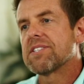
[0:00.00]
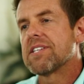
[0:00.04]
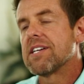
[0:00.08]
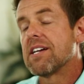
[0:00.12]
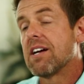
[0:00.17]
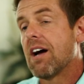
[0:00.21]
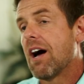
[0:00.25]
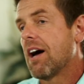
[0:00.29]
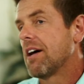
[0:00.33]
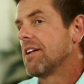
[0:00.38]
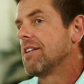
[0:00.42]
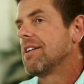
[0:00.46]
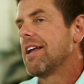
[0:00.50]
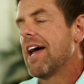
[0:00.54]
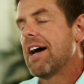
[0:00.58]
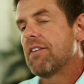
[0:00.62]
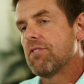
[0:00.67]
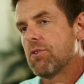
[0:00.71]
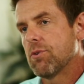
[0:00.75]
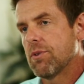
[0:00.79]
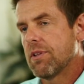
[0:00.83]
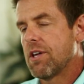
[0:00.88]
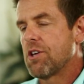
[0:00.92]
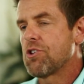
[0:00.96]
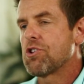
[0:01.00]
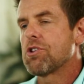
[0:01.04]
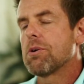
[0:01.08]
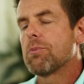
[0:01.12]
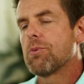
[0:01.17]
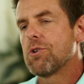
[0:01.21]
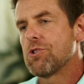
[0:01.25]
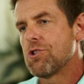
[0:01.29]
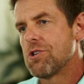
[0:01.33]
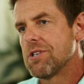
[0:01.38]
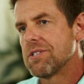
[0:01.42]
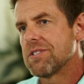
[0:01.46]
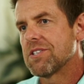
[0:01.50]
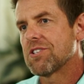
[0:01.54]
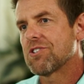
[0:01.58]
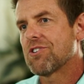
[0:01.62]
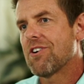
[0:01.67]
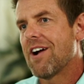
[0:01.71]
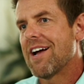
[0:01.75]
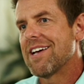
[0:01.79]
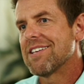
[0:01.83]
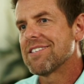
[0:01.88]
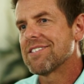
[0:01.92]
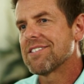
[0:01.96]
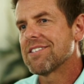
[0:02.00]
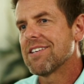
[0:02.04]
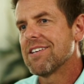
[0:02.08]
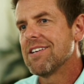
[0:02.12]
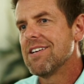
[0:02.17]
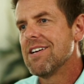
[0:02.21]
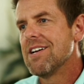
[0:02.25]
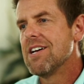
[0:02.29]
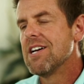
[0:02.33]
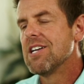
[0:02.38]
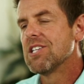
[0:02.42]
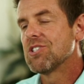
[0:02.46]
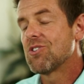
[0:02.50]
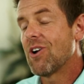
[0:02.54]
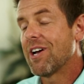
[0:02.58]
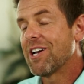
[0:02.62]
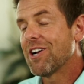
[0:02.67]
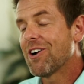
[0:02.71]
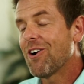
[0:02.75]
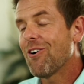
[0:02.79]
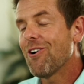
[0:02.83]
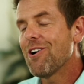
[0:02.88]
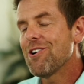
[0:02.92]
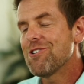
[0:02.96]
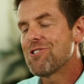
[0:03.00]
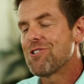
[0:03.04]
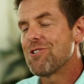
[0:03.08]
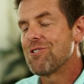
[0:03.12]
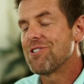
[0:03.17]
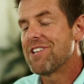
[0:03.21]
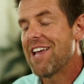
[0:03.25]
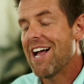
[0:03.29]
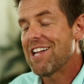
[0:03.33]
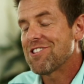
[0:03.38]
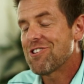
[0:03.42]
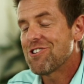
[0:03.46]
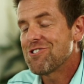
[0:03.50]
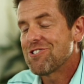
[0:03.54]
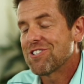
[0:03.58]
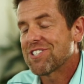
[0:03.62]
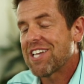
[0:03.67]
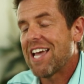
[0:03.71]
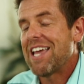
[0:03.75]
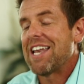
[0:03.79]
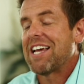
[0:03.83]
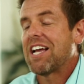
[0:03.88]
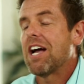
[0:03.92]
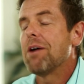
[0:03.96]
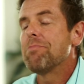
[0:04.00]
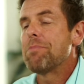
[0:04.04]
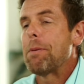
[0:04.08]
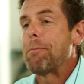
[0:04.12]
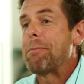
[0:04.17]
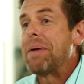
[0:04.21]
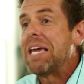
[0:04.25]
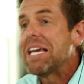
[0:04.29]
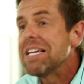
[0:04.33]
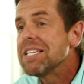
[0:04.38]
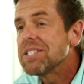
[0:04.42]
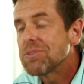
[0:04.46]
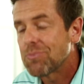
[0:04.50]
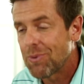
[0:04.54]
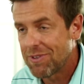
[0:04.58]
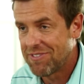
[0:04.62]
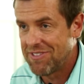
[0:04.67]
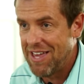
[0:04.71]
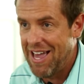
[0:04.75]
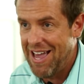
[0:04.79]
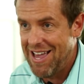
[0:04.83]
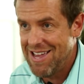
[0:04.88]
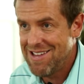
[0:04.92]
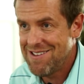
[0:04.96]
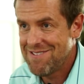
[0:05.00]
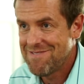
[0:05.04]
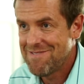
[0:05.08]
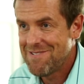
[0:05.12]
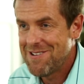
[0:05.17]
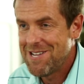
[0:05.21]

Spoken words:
God and having a relationship with Jesus Christ. So I encourage you to actually just kind of come to peace with that.